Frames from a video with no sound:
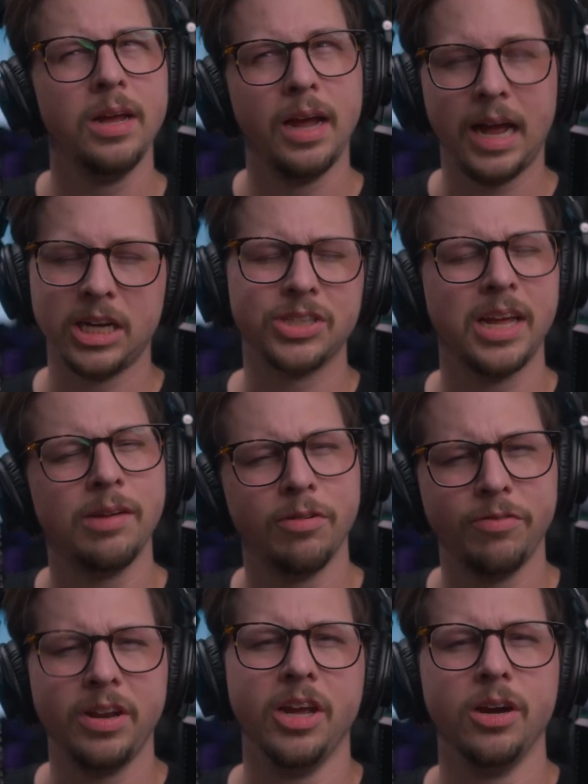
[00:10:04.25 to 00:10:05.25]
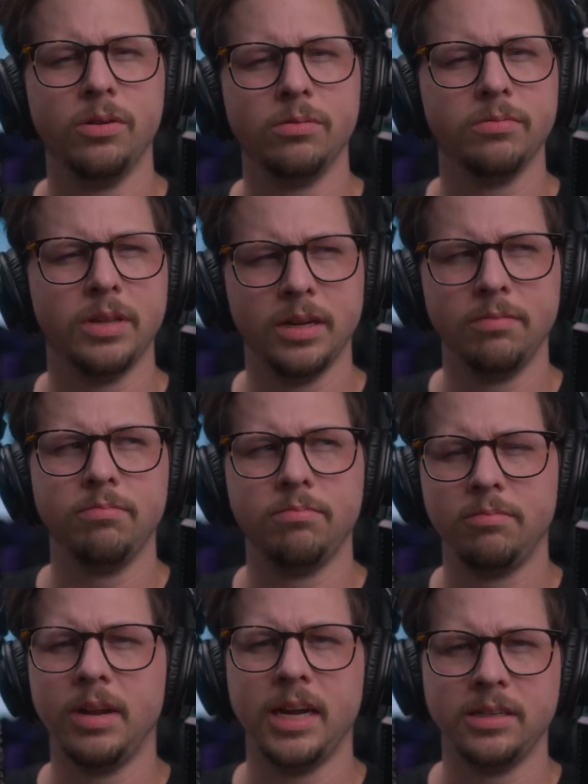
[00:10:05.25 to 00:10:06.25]
I actually have a video that
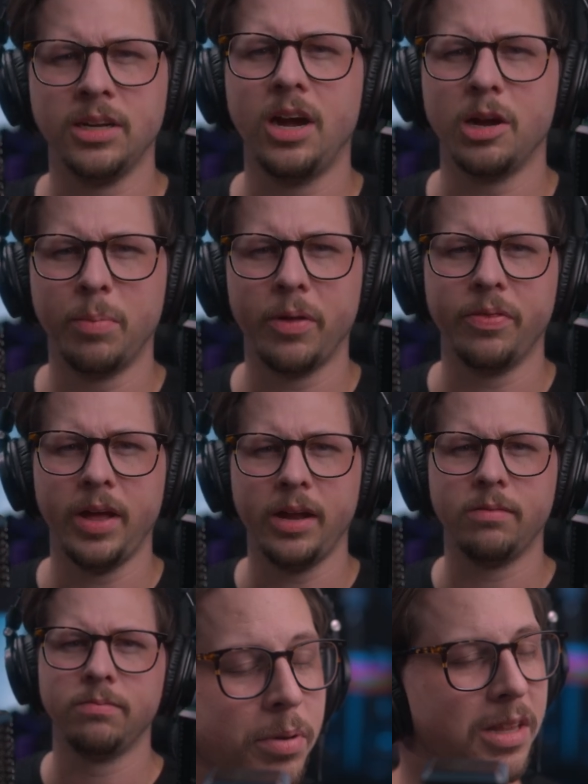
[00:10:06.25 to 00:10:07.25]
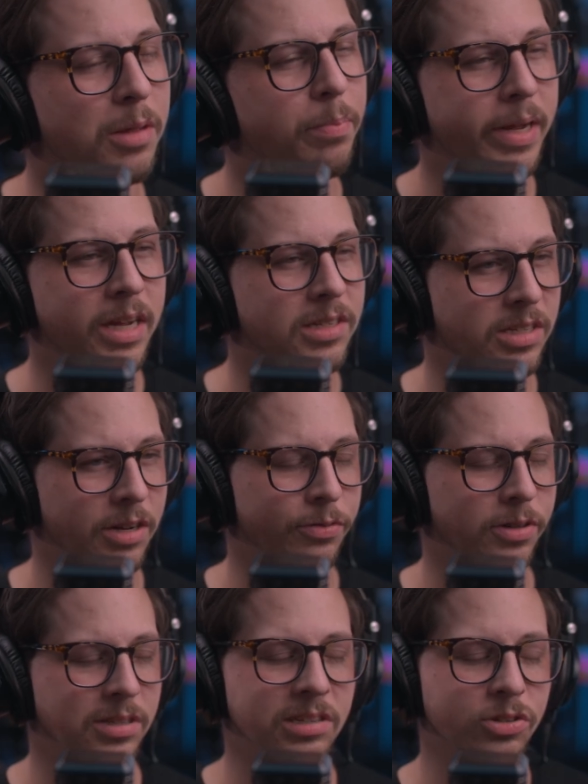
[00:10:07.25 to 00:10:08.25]
I talk about that. But the biggest
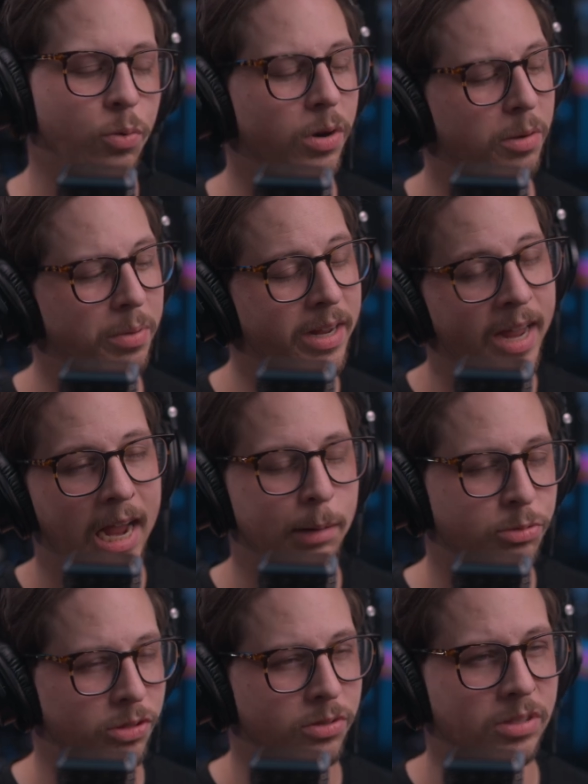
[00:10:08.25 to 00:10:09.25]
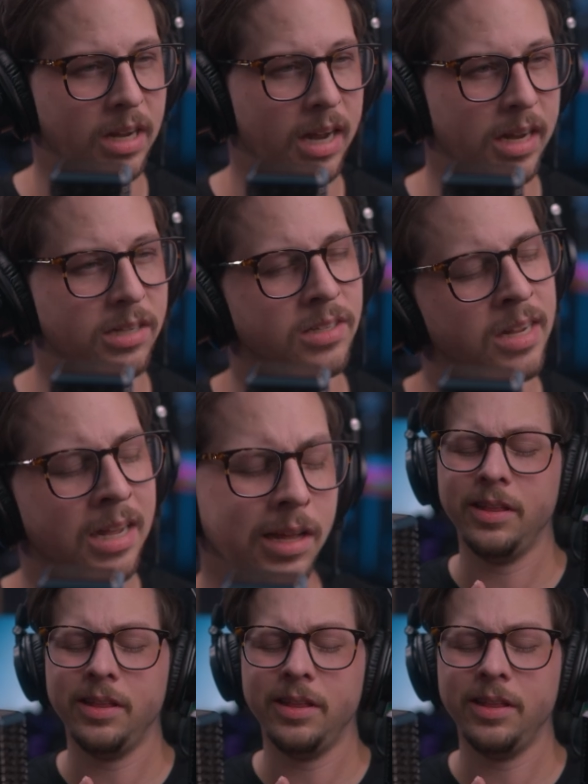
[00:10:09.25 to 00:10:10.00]
difference is going to be capsule size.